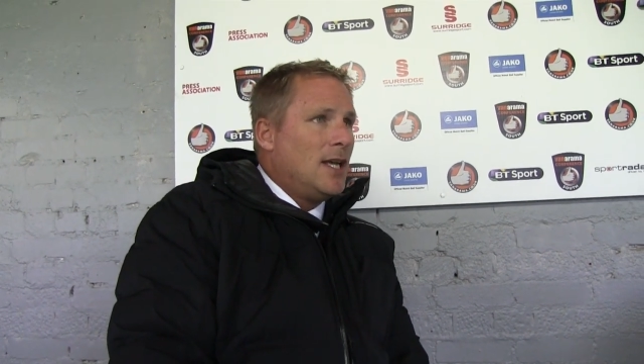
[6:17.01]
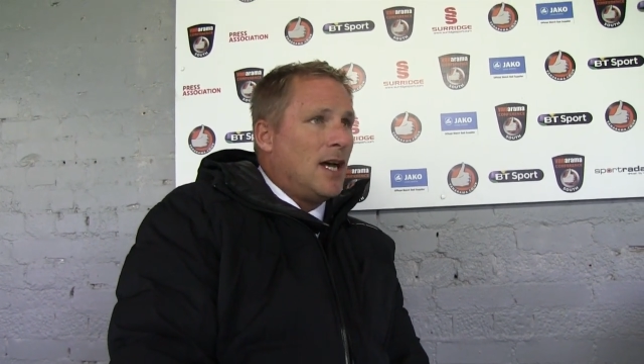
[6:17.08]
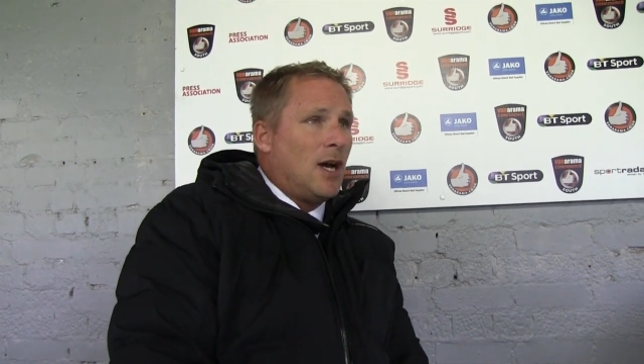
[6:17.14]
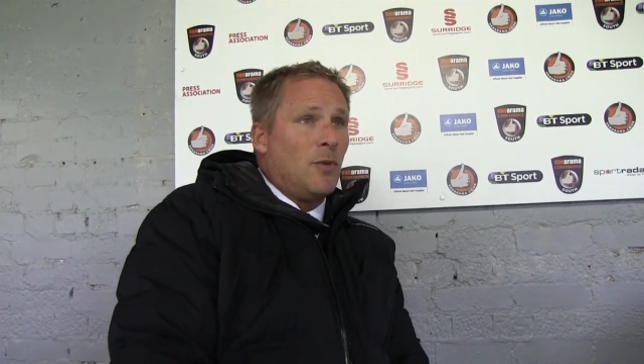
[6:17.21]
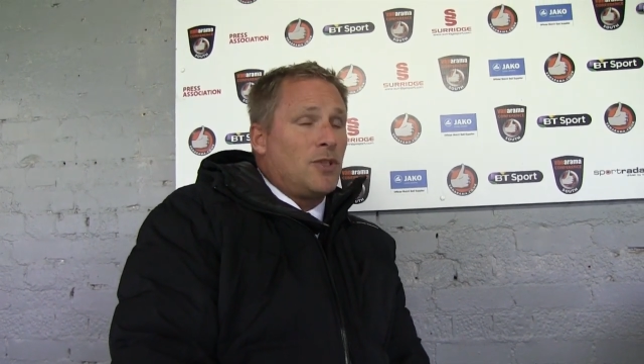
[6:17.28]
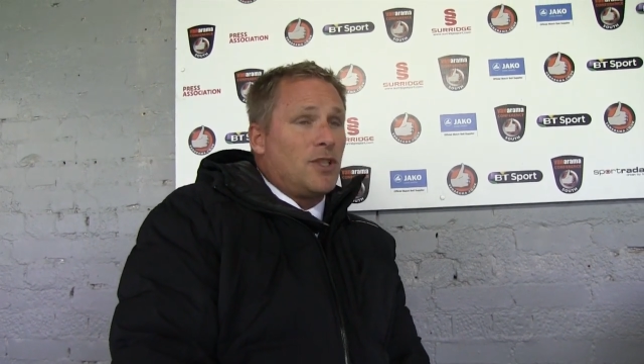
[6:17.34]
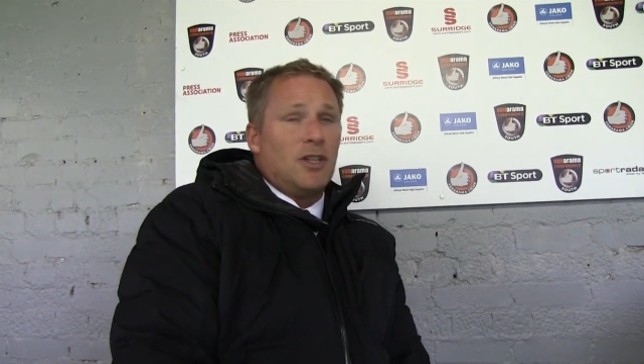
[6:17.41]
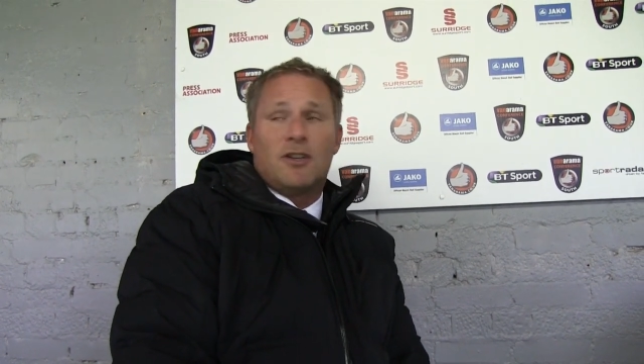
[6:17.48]
I
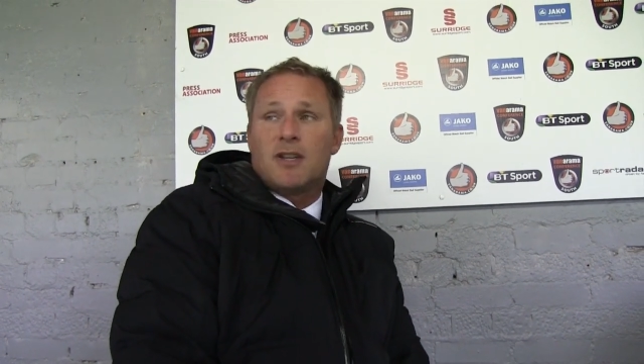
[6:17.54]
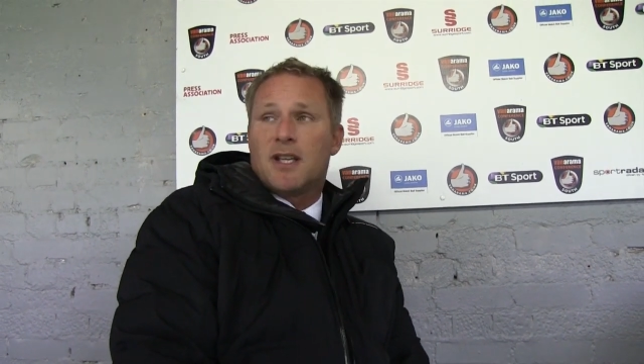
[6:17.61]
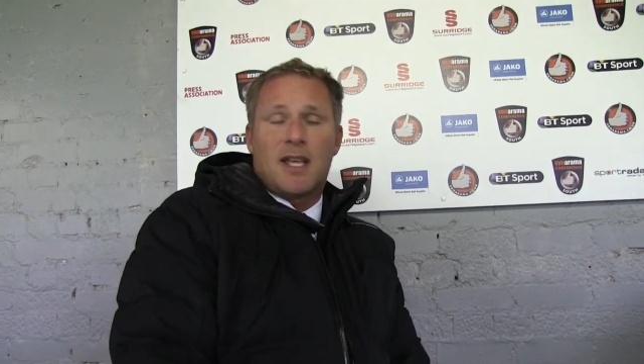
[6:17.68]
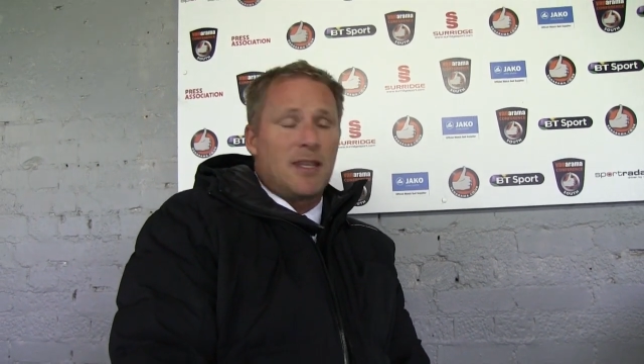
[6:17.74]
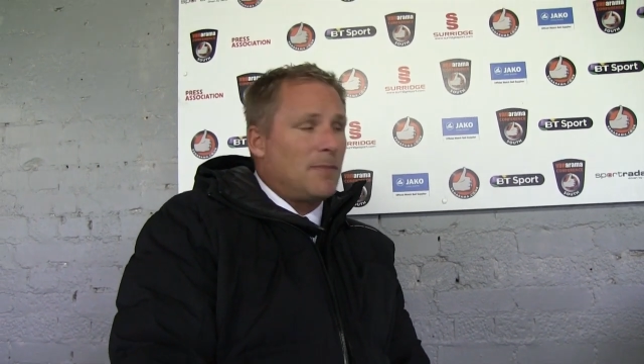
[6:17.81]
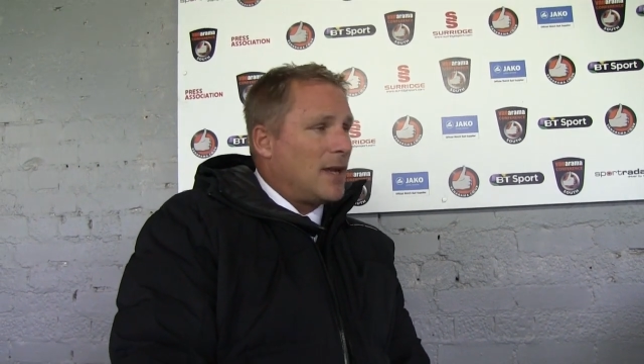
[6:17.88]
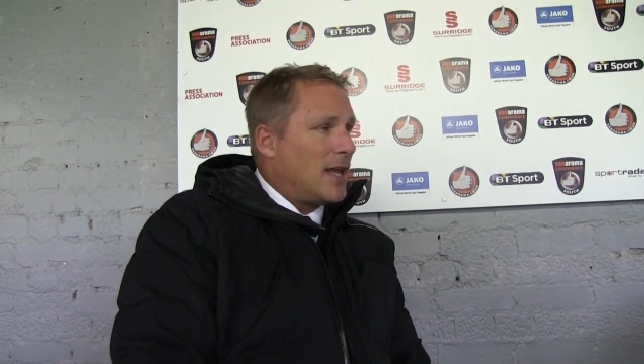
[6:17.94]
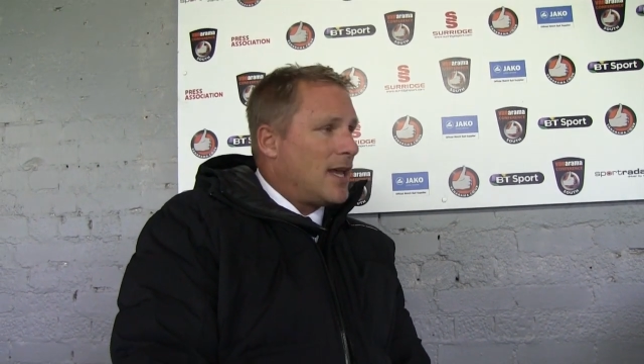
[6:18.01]
want to look at
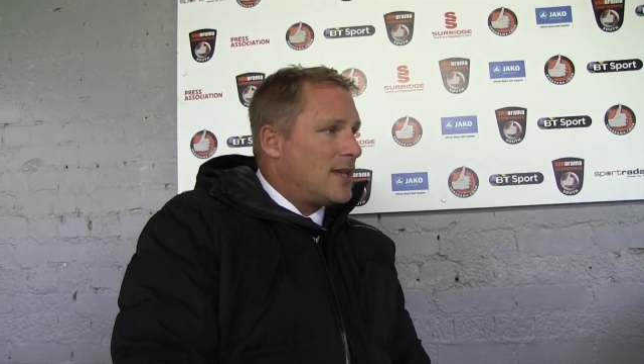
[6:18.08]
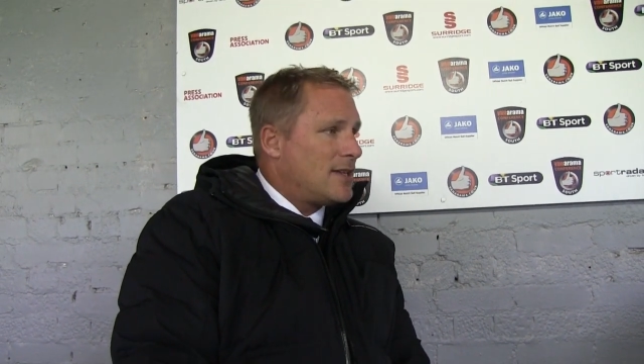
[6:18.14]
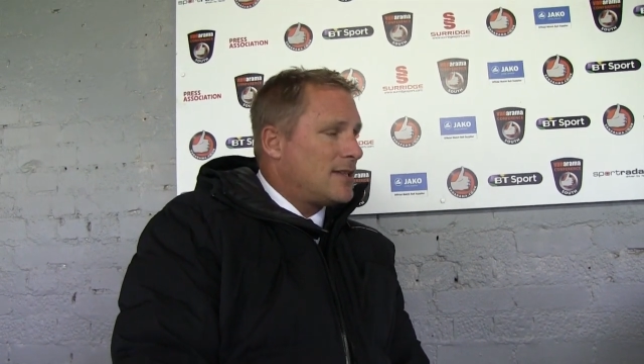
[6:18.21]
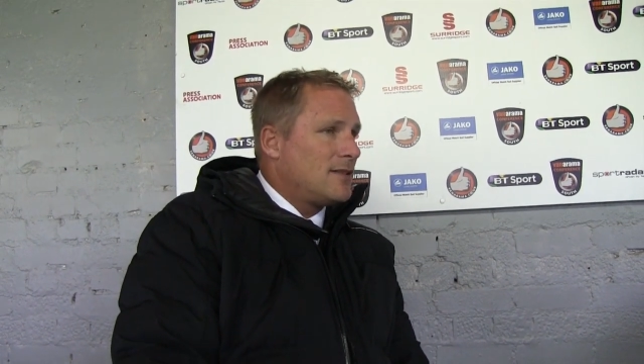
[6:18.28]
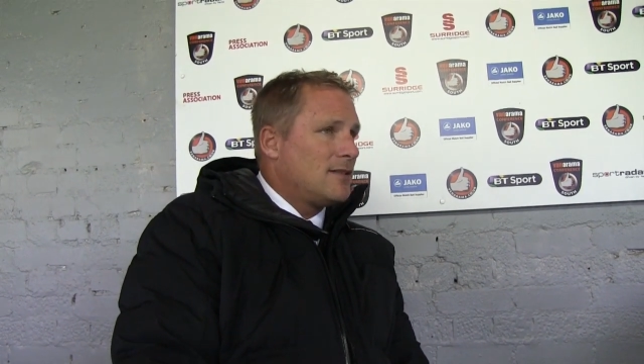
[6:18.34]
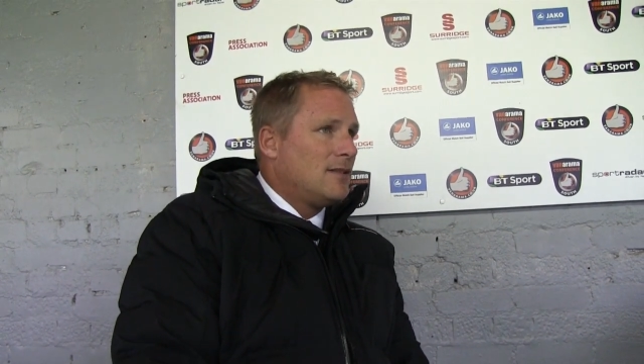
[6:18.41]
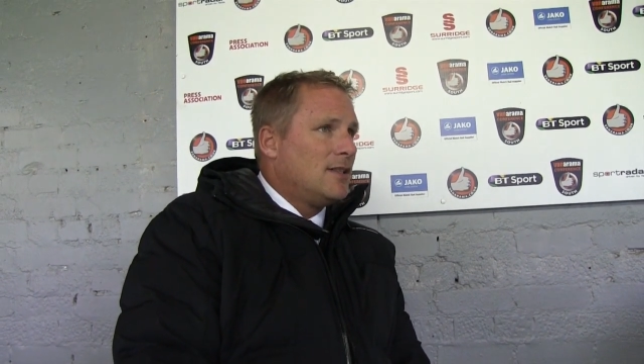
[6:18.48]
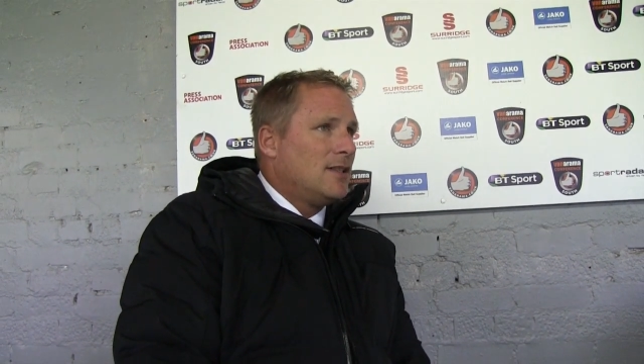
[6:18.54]
other
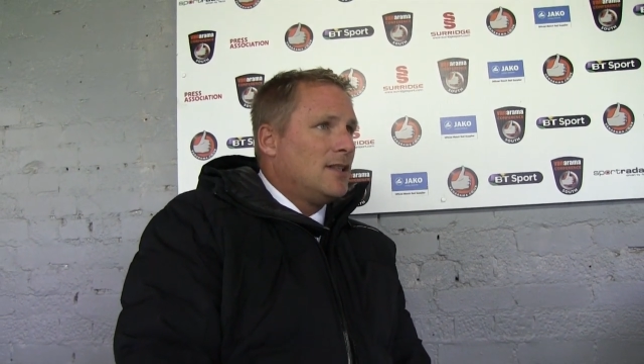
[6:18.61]
players.